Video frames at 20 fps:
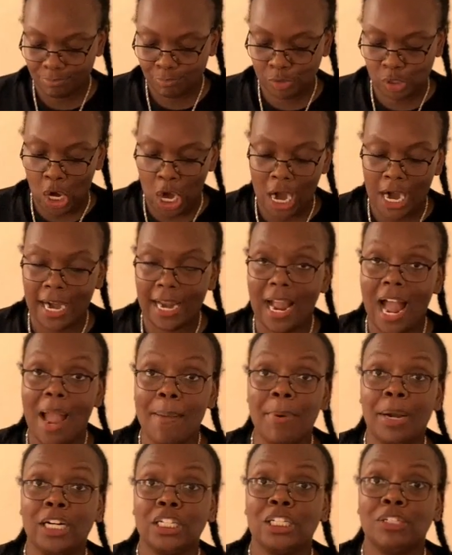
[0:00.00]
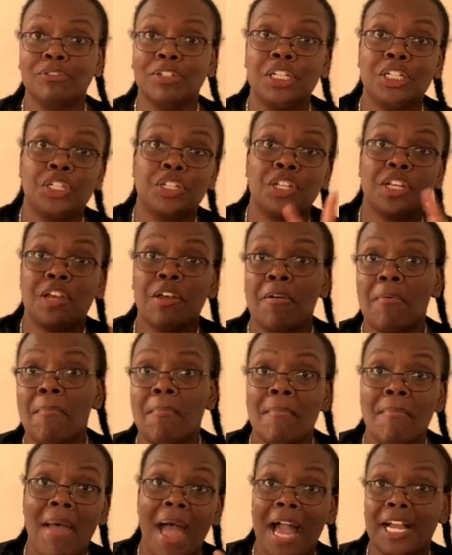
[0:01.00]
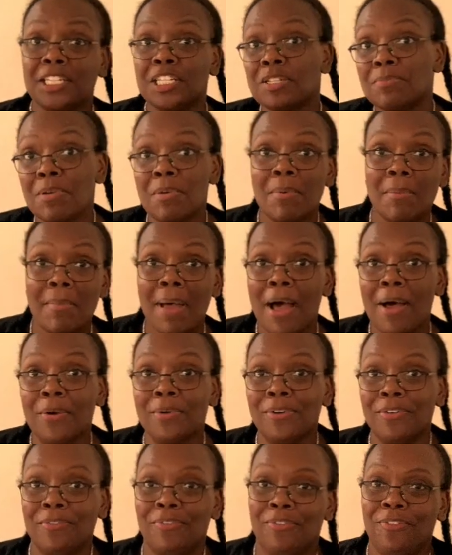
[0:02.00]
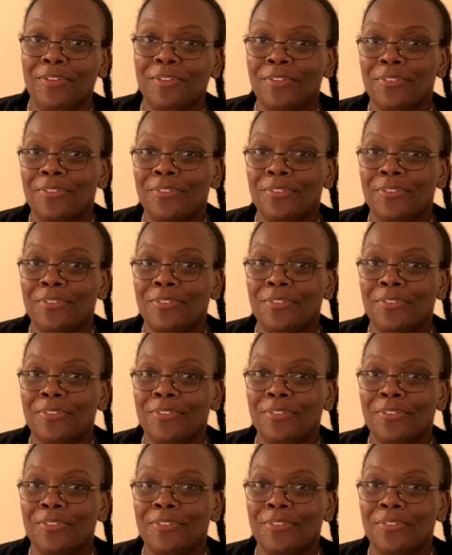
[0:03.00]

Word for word: sorry, I apparently reached the maximum amount of,